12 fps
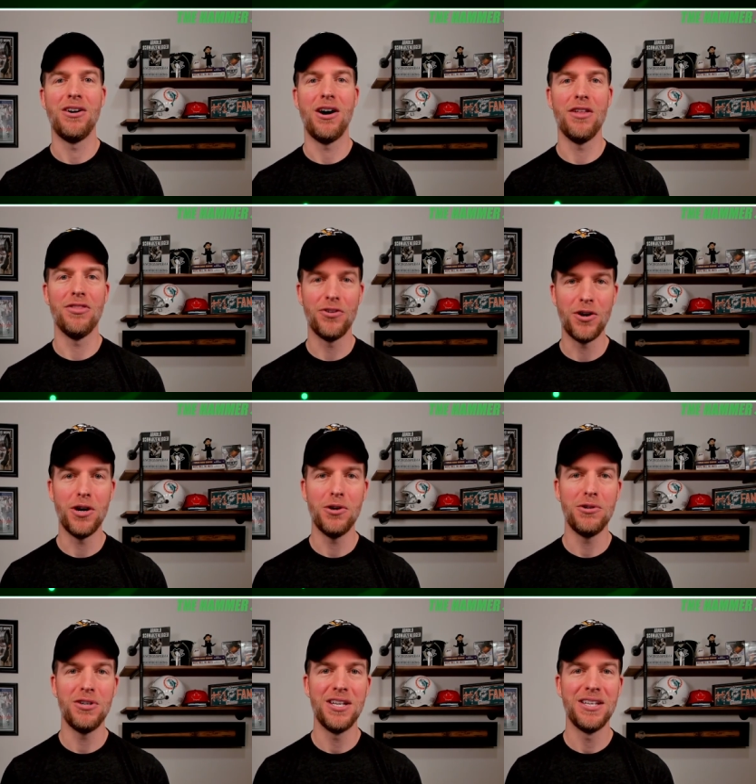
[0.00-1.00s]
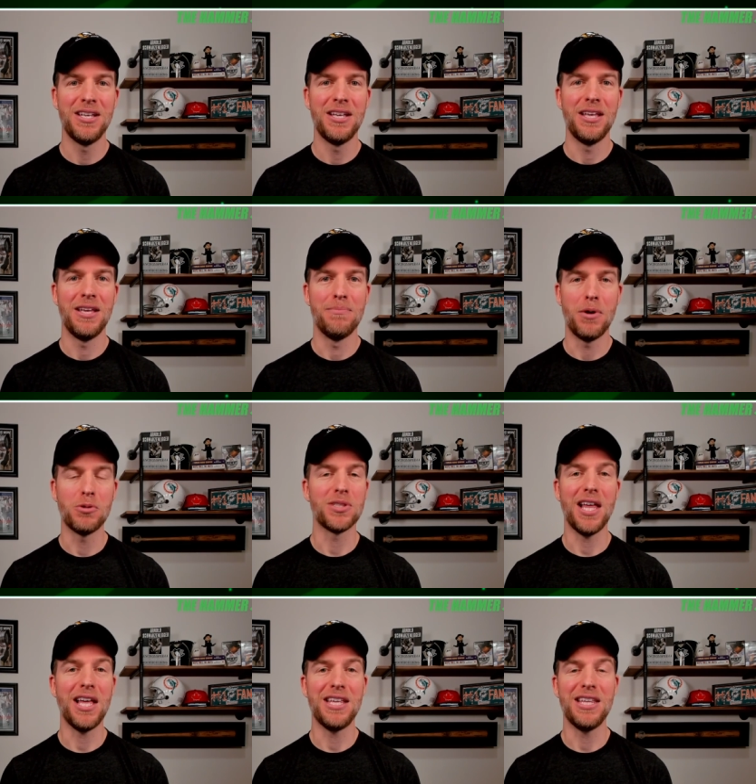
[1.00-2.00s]
on the road, most
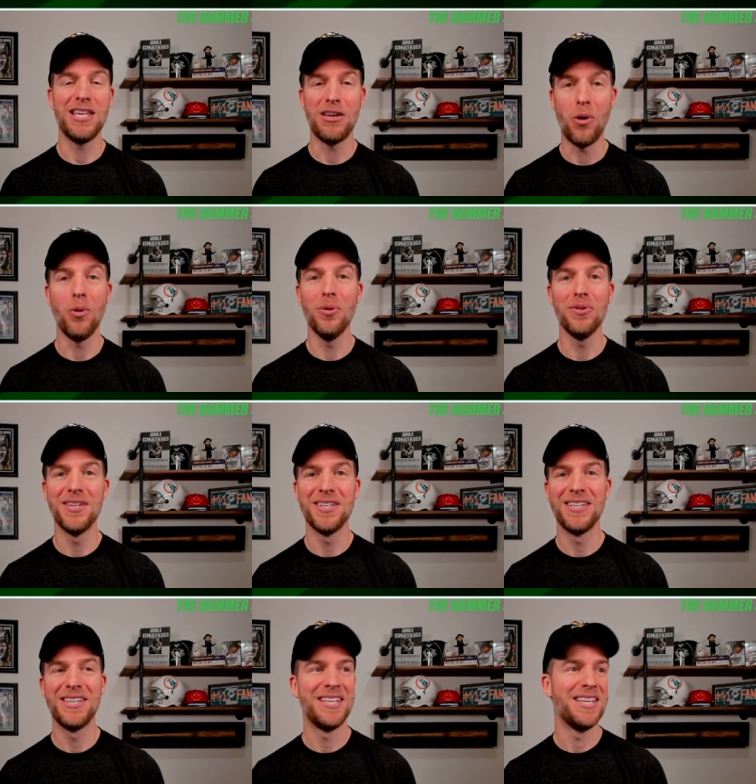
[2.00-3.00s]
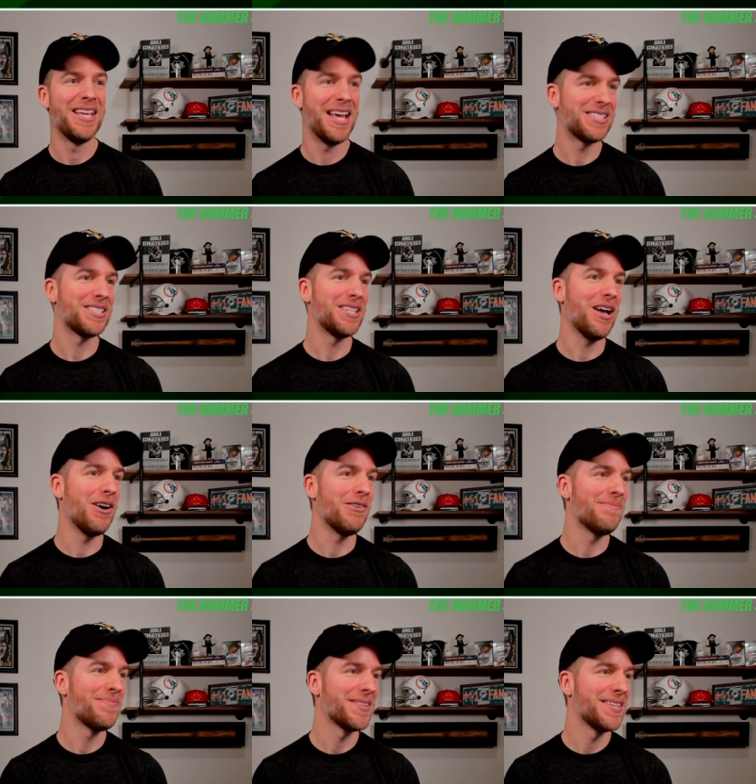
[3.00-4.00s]
likely cold and snow.